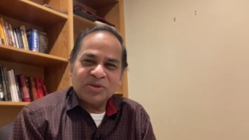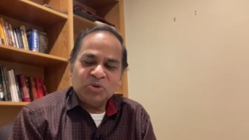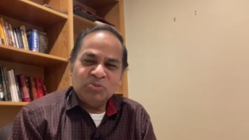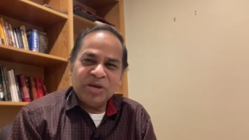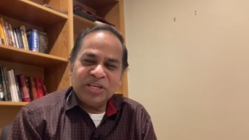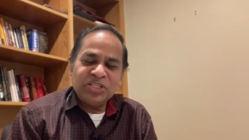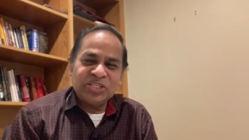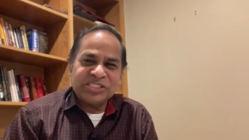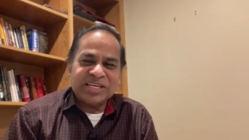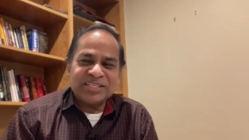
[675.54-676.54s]
You may reach
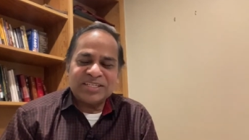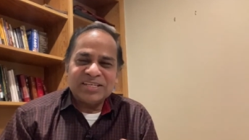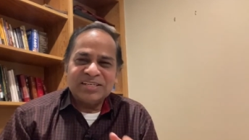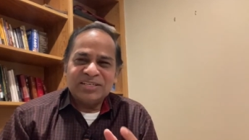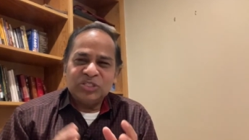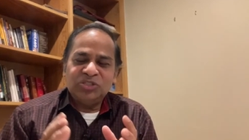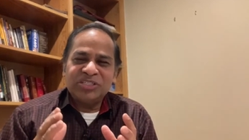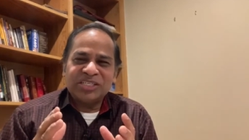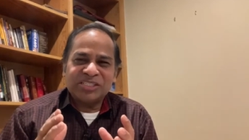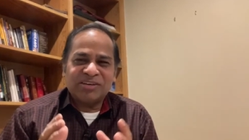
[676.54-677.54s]
us at
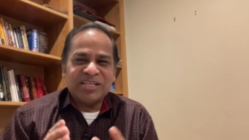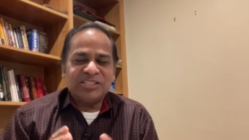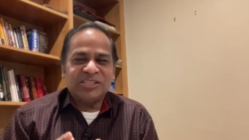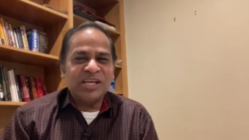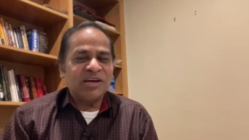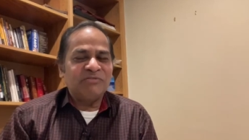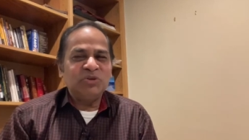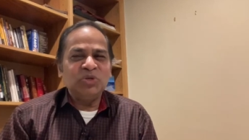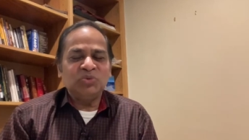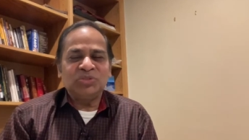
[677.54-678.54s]
Jesus Christ, King of
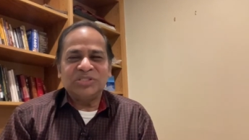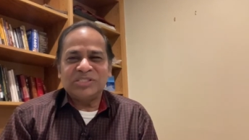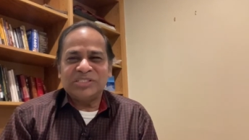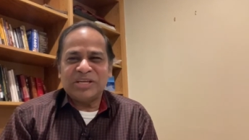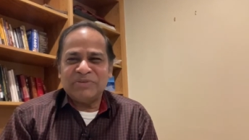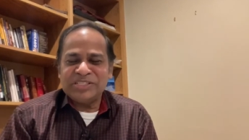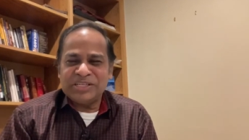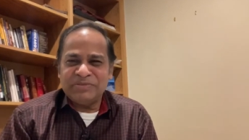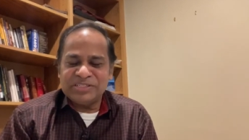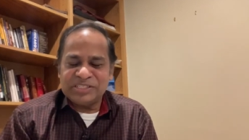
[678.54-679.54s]
Universe
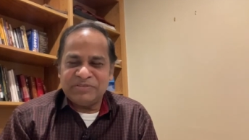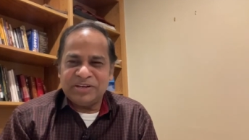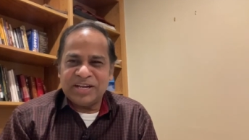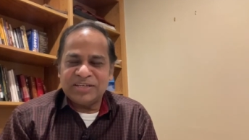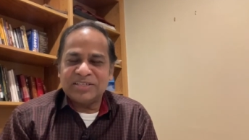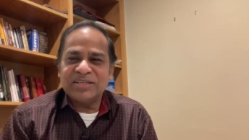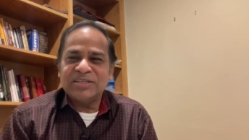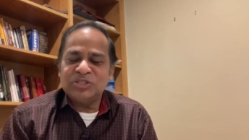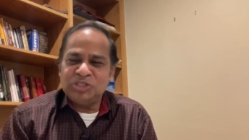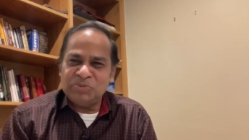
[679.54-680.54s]
777
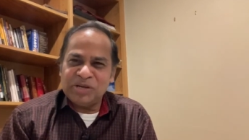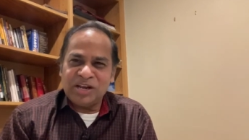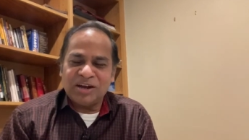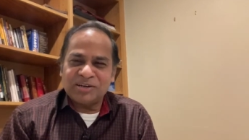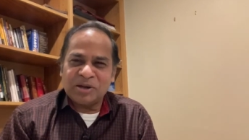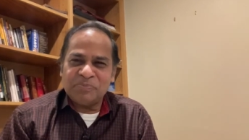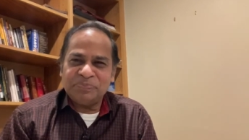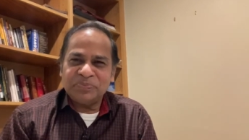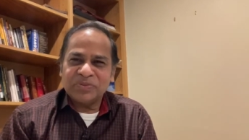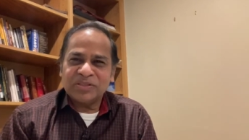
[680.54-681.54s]
at gmail.com.
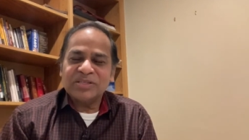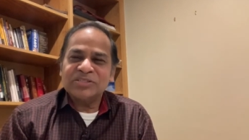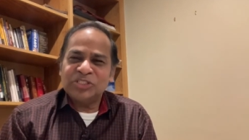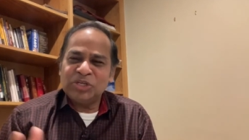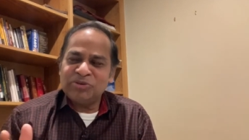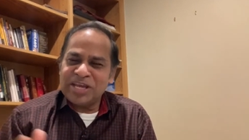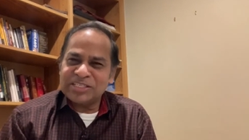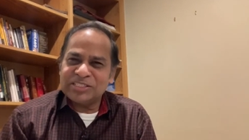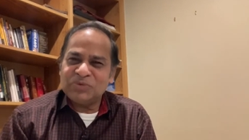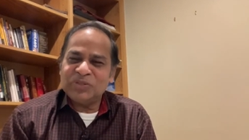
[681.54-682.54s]
See you
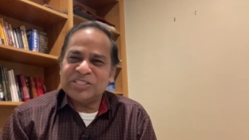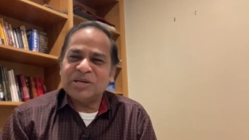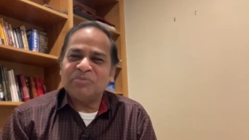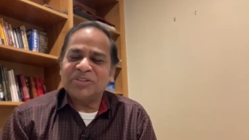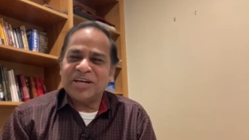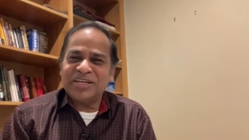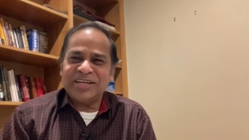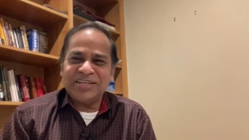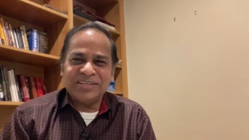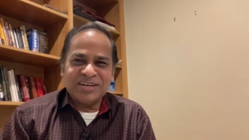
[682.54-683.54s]
next with Psalm
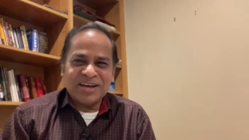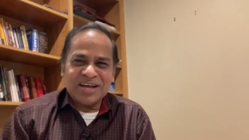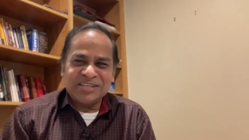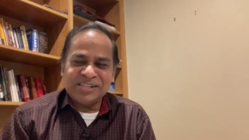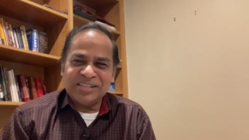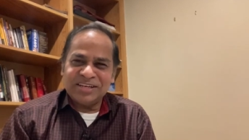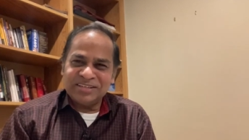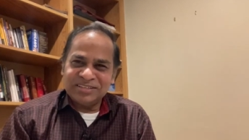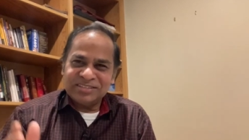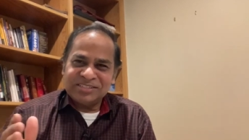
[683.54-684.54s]
38. Until then,
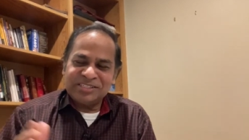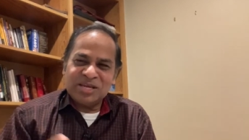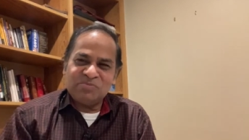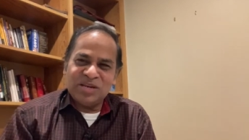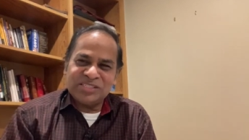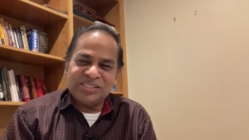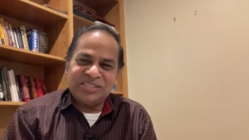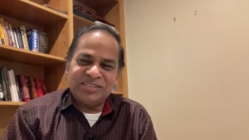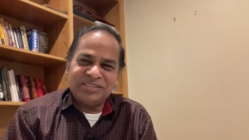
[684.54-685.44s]
stay blessed.